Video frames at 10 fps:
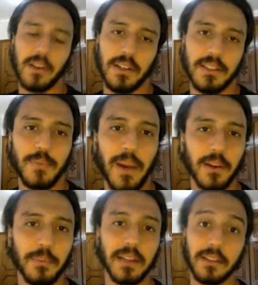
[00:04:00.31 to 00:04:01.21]

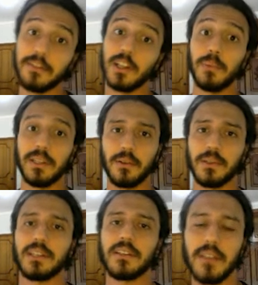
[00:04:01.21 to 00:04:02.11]
inspired by the developmental
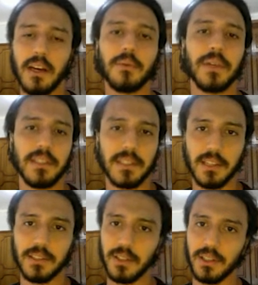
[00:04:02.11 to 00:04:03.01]
work that we
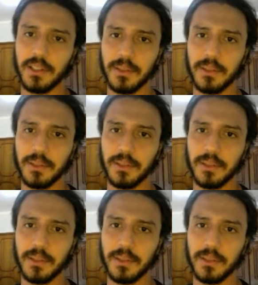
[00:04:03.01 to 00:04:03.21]
discussed earlier.